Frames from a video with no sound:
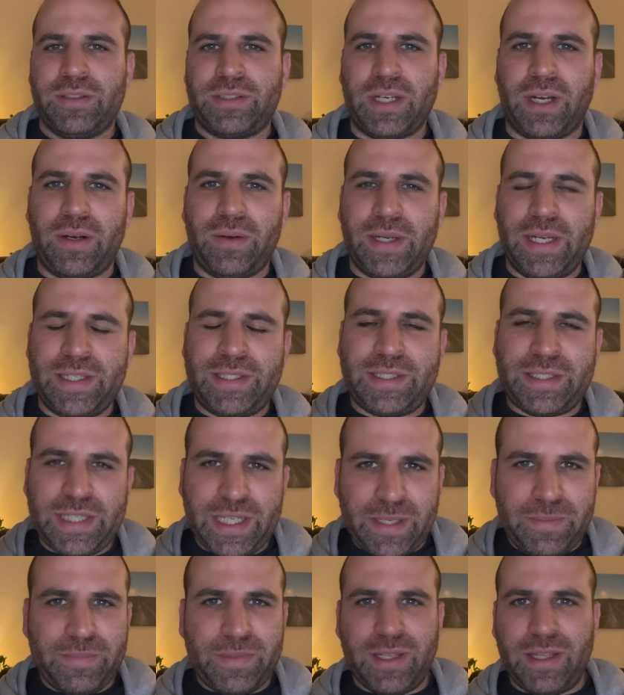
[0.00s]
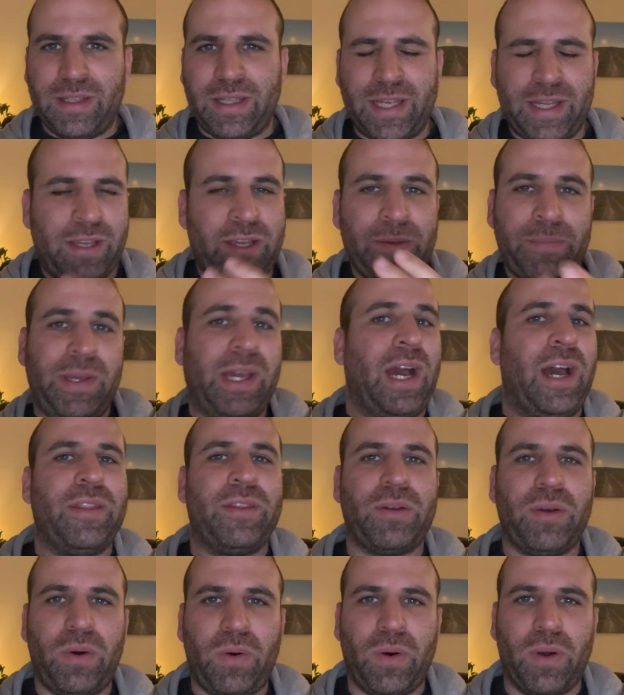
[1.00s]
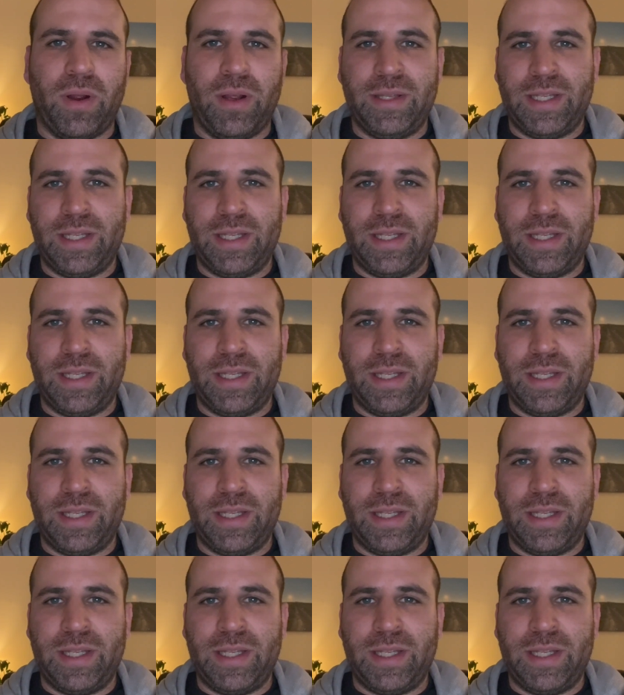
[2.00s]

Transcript: So it seemed like it could be either or.